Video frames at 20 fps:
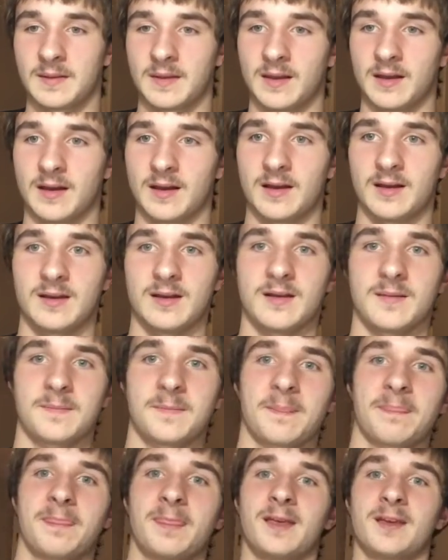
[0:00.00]
Yeah,
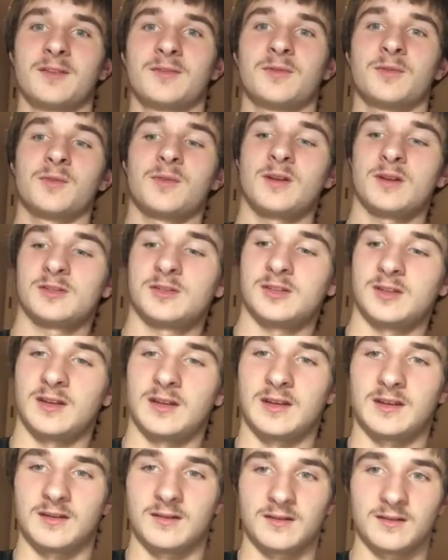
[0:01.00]
thanks for
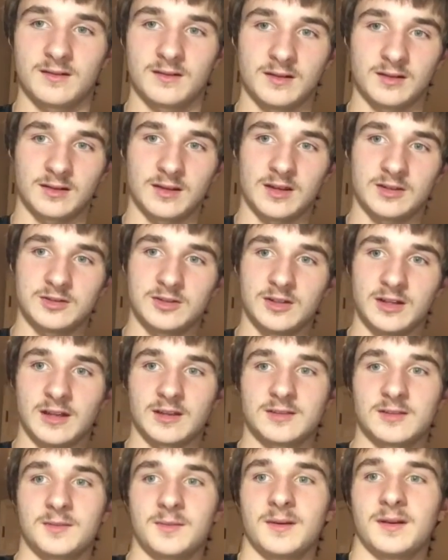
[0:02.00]
watching, and catch you
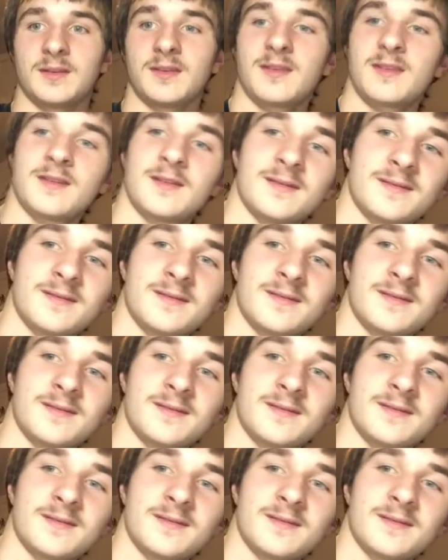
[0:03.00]
next month.